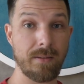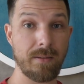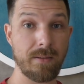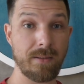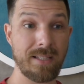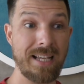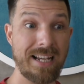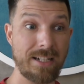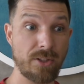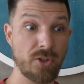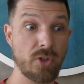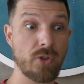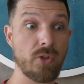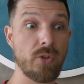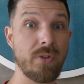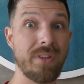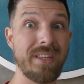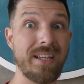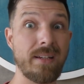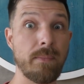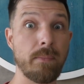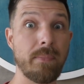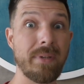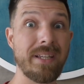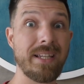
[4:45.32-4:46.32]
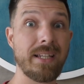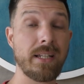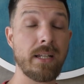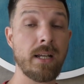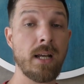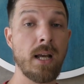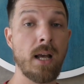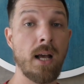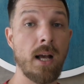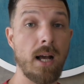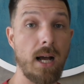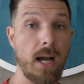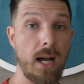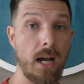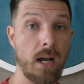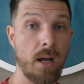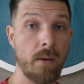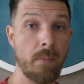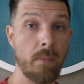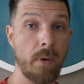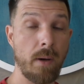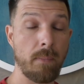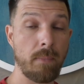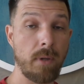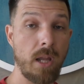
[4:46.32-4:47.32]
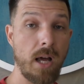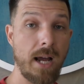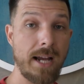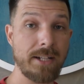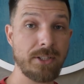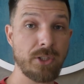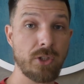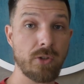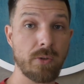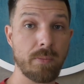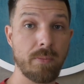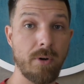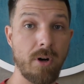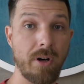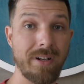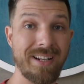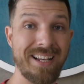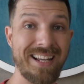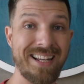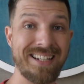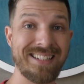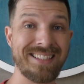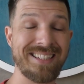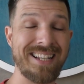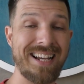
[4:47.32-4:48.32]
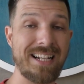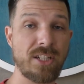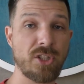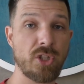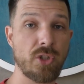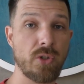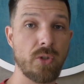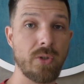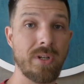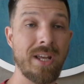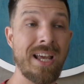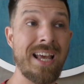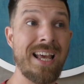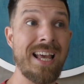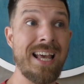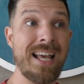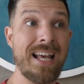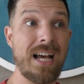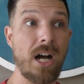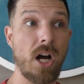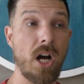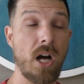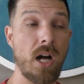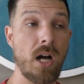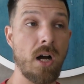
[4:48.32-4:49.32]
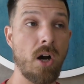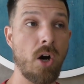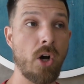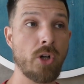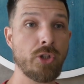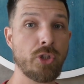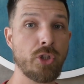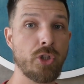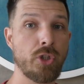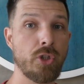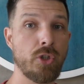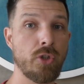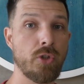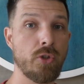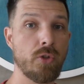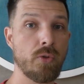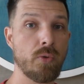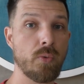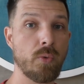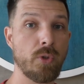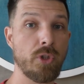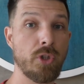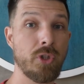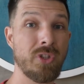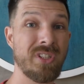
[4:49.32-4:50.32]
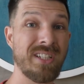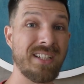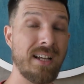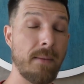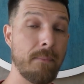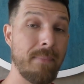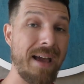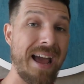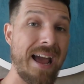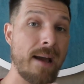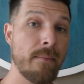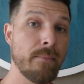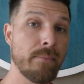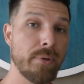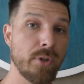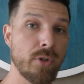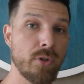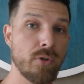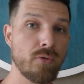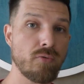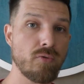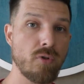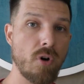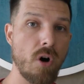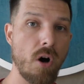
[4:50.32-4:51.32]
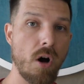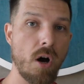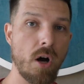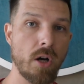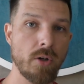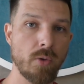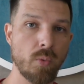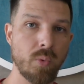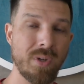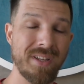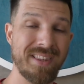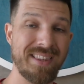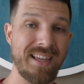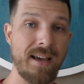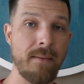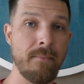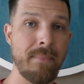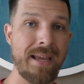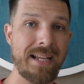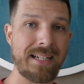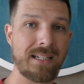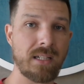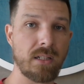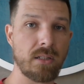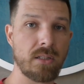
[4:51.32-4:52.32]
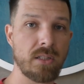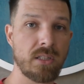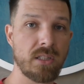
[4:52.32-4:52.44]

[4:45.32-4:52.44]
tattoo then being applied to your body and tattooed. onto you using a bamboo rod with a metal